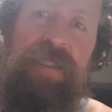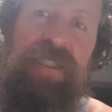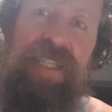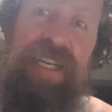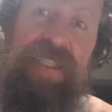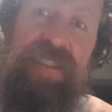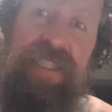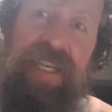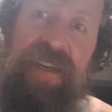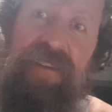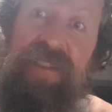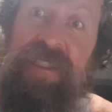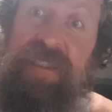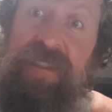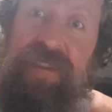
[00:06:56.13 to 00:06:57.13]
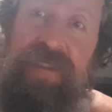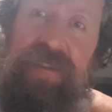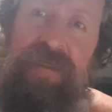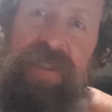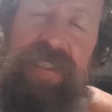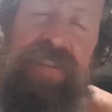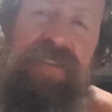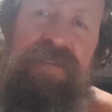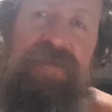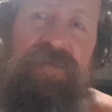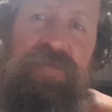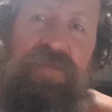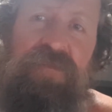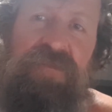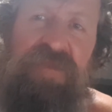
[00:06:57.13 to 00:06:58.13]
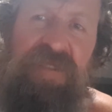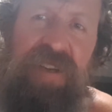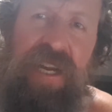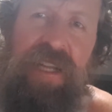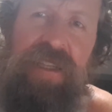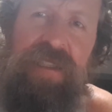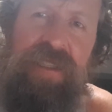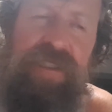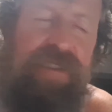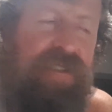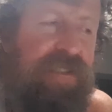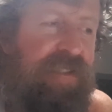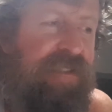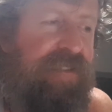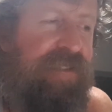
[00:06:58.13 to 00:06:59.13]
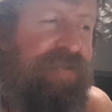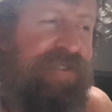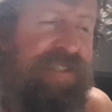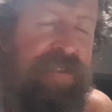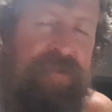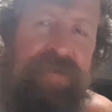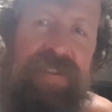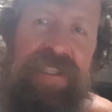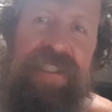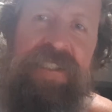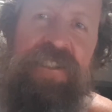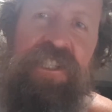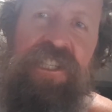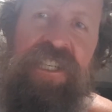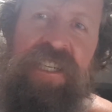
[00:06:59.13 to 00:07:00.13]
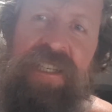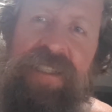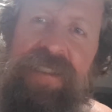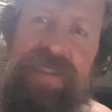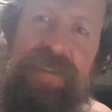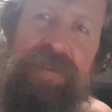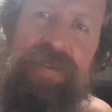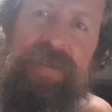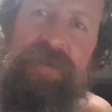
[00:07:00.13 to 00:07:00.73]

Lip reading: that's how it is. That's reality, isn't it? I mean, everything shits,